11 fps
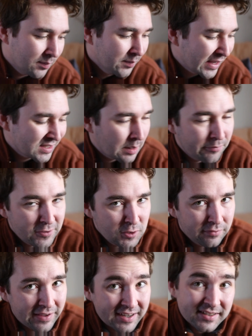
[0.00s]
picks up visual
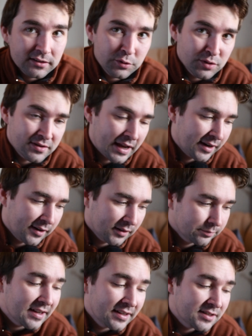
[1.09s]
effects, it loses editing.
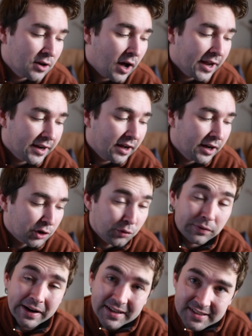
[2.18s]
It's not a
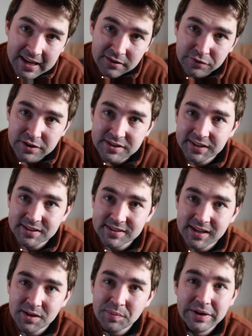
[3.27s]
great day for Sing
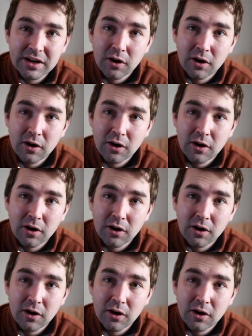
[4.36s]
Sing, but it